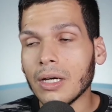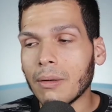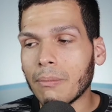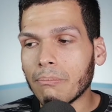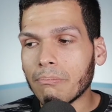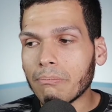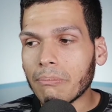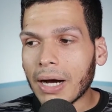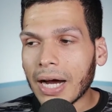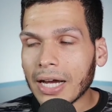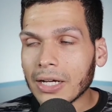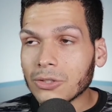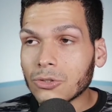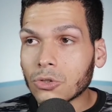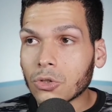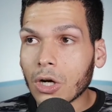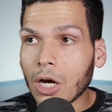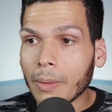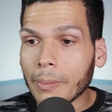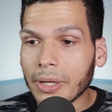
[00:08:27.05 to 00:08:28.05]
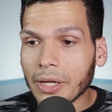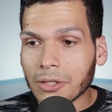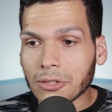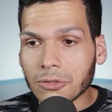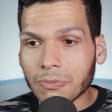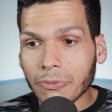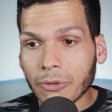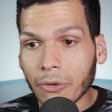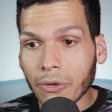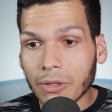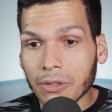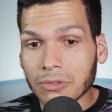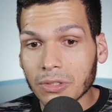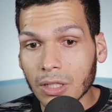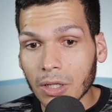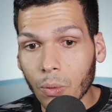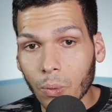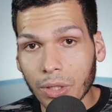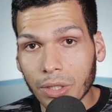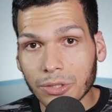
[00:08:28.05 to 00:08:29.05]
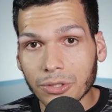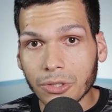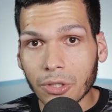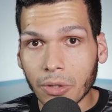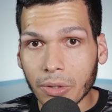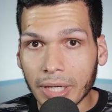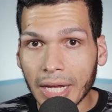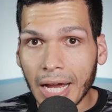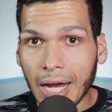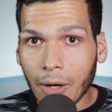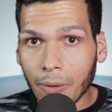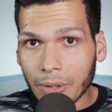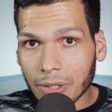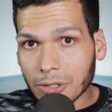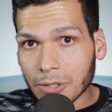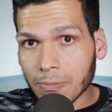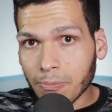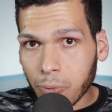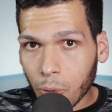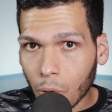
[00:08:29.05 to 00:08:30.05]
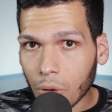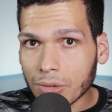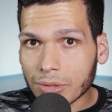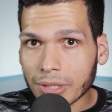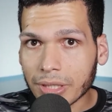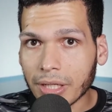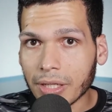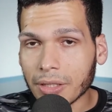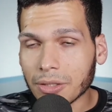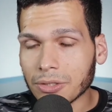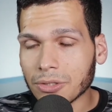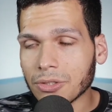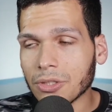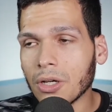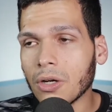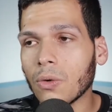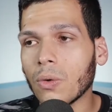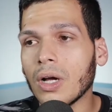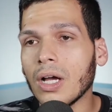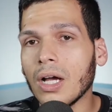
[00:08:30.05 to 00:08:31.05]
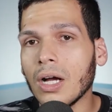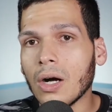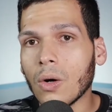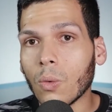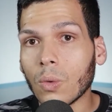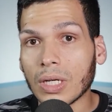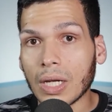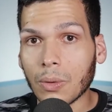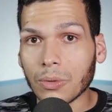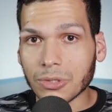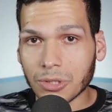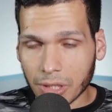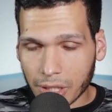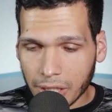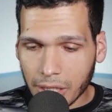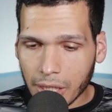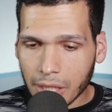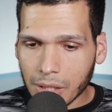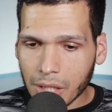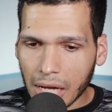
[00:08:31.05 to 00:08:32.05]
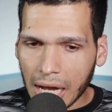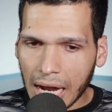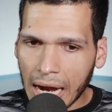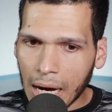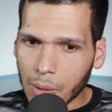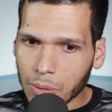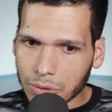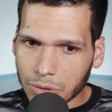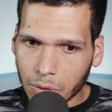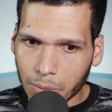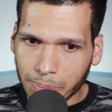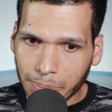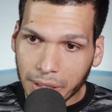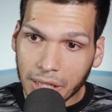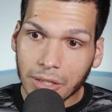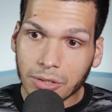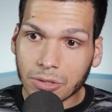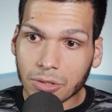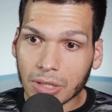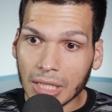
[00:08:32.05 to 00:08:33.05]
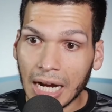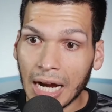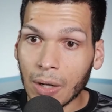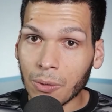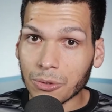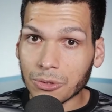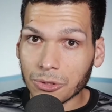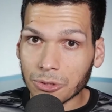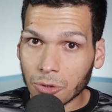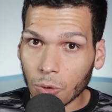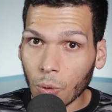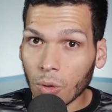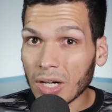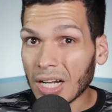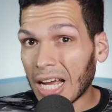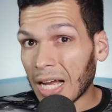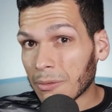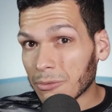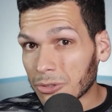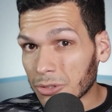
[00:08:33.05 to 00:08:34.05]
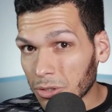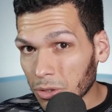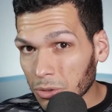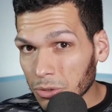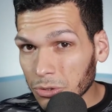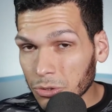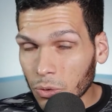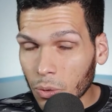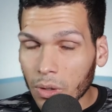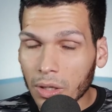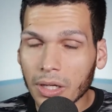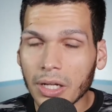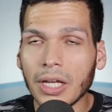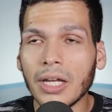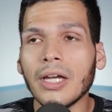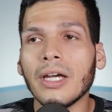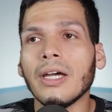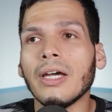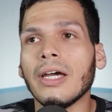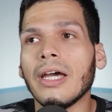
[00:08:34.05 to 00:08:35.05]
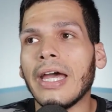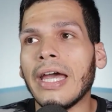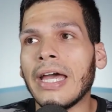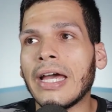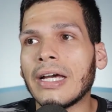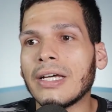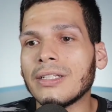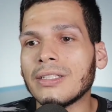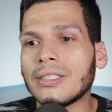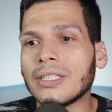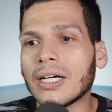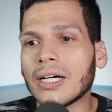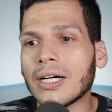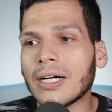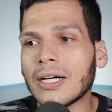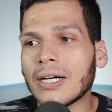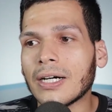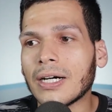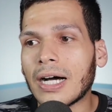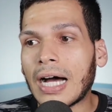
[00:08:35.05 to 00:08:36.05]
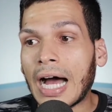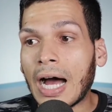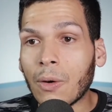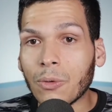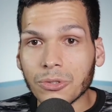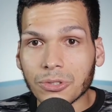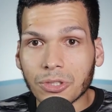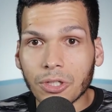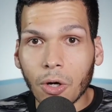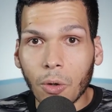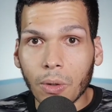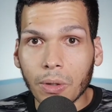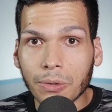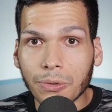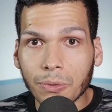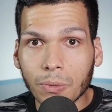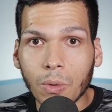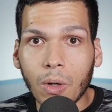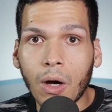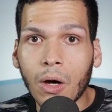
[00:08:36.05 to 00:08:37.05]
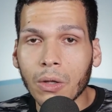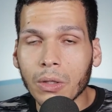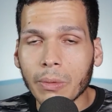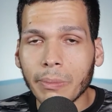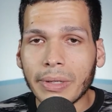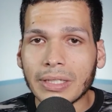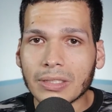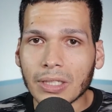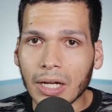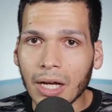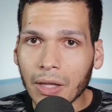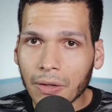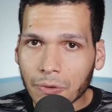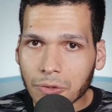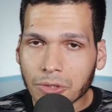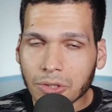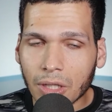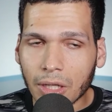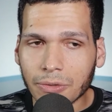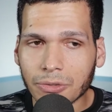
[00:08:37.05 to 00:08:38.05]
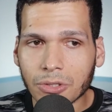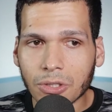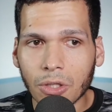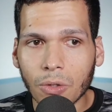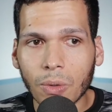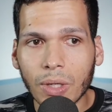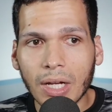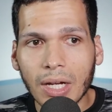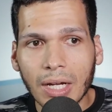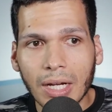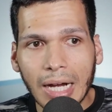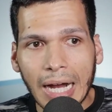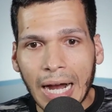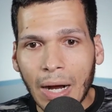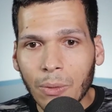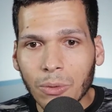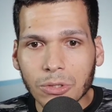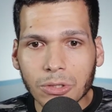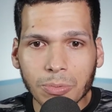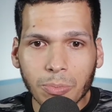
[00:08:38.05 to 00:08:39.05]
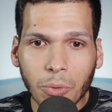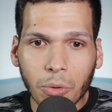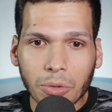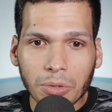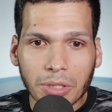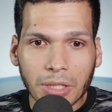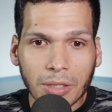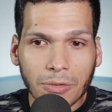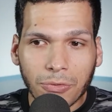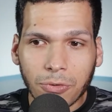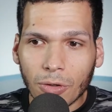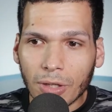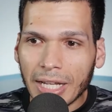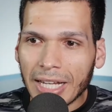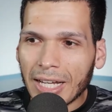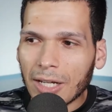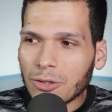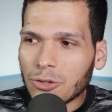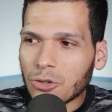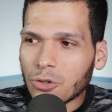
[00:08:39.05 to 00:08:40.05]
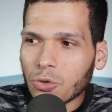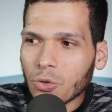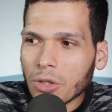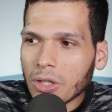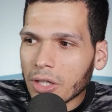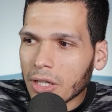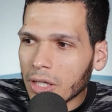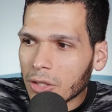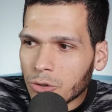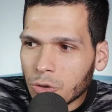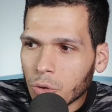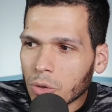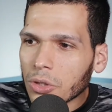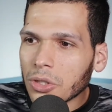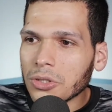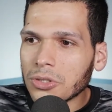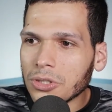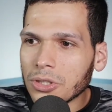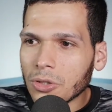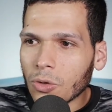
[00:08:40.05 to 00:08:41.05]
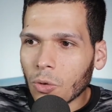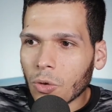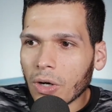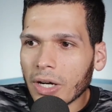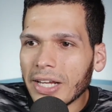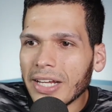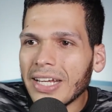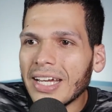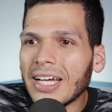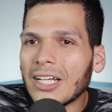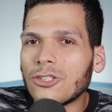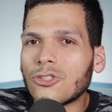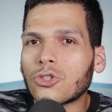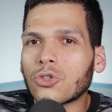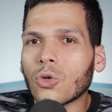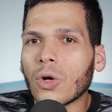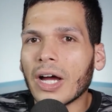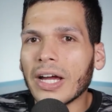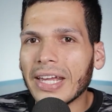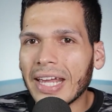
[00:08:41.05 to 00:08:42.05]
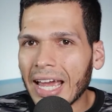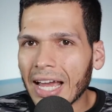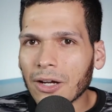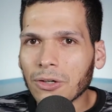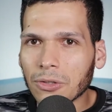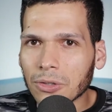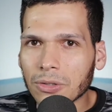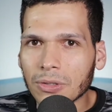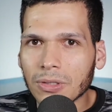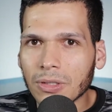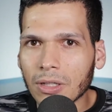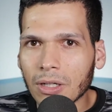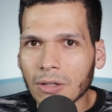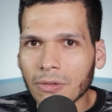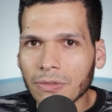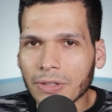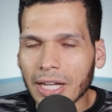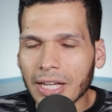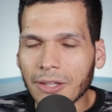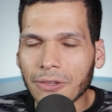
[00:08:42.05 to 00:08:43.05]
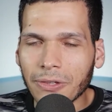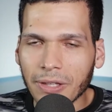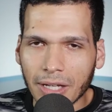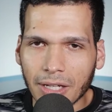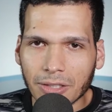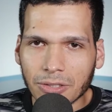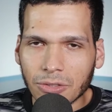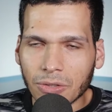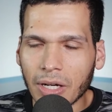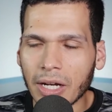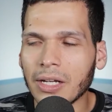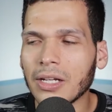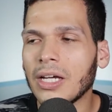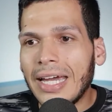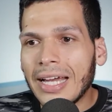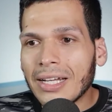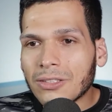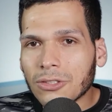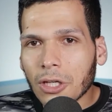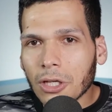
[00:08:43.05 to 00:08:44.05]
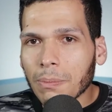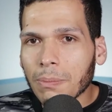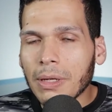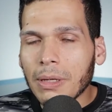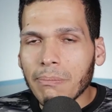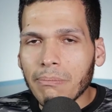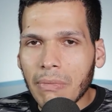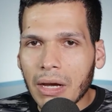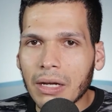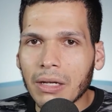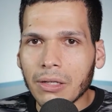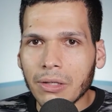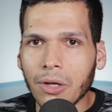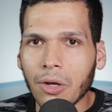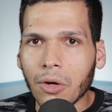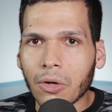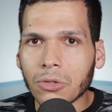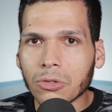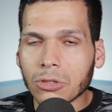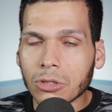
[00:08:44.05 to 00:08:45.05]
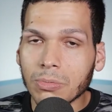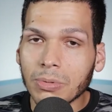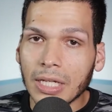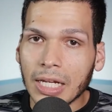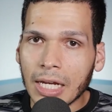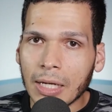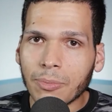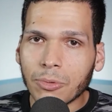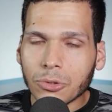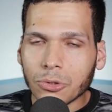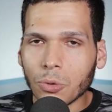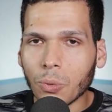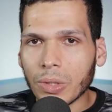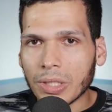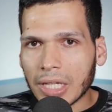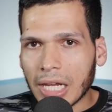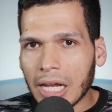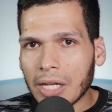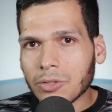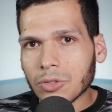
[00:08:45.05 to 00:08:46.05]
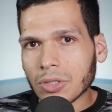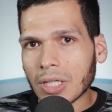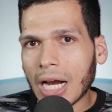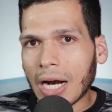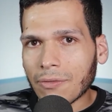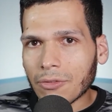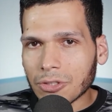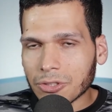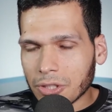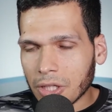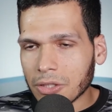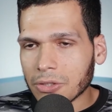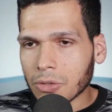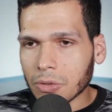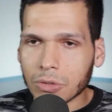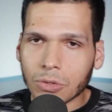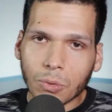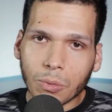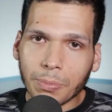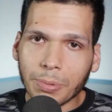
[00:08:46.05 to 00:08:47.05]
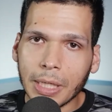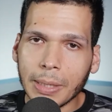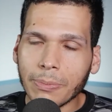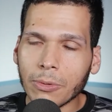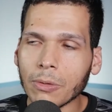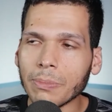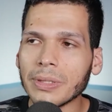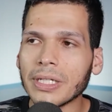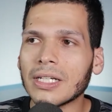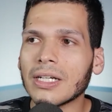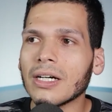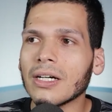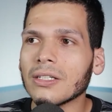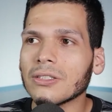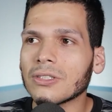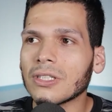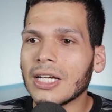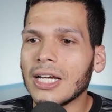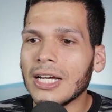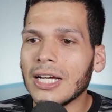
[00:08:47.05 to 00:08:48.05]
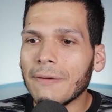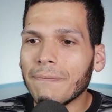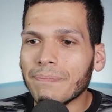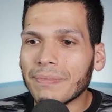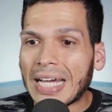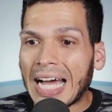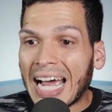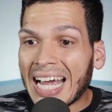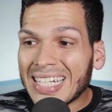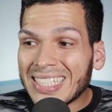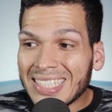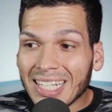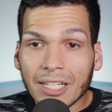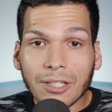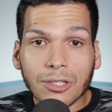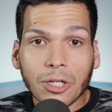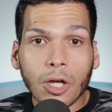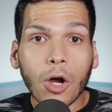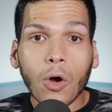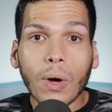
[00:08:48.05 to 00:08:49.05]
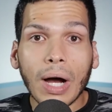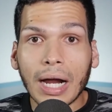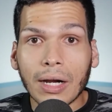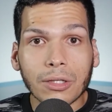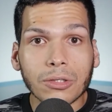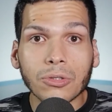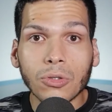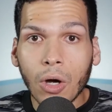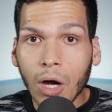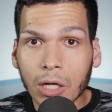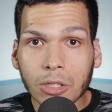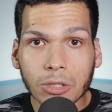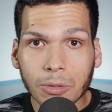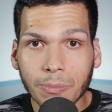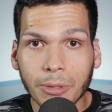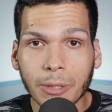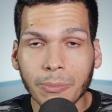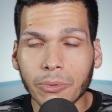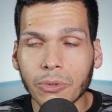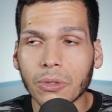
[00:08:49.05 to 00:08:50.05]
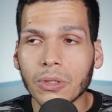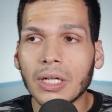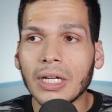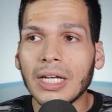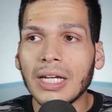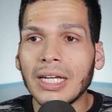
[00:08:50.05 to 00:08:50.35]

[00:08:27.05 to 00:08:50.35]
My trauma experience that I want to share now is bullying. So when I was a kid, I was obese, I was short, I'm still short, and I was going through all the mental health stuff. So I was bullied for like a trilogy or a triangle of like things, right? It took me many years to be able to engage in conversations with people because I didn't know how to talk to people.